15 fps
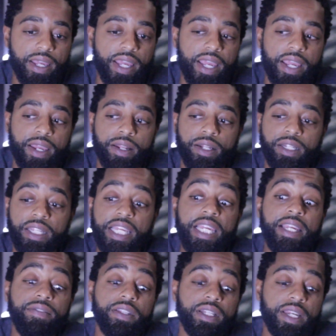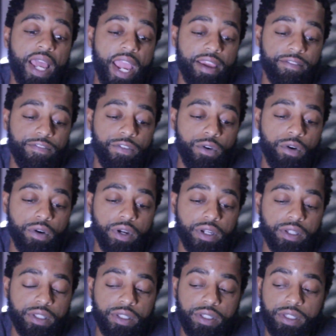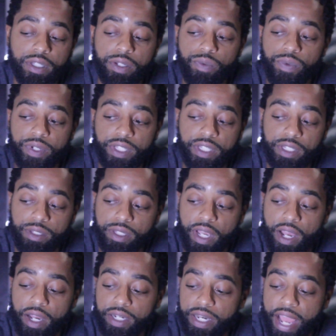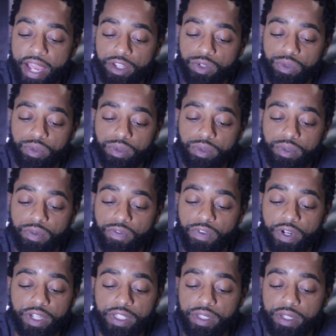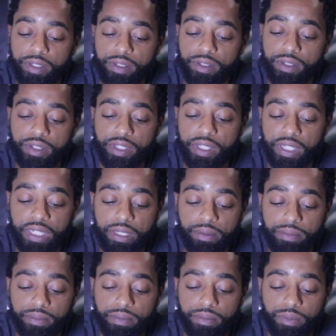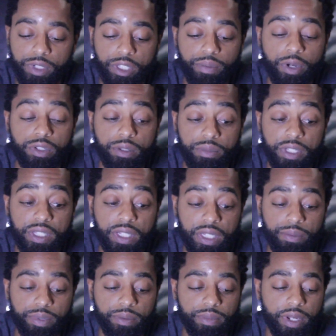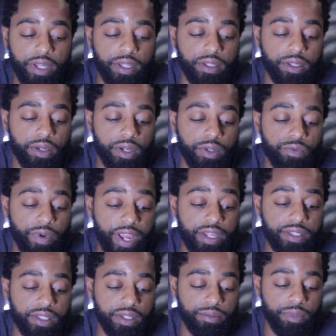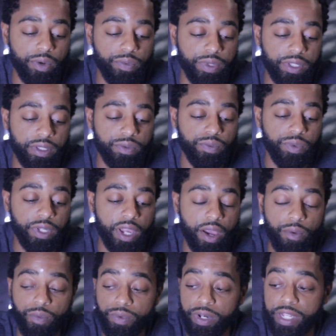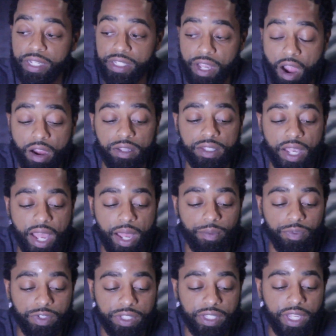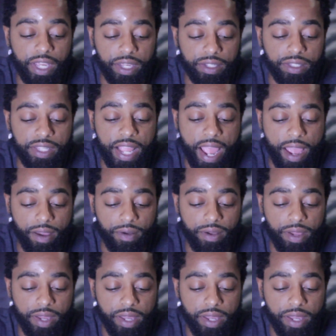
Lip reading: and leave the night for us, which is unnatural for us to sleep. We're supposed to be sleeping and resting, but it's our time for sex now.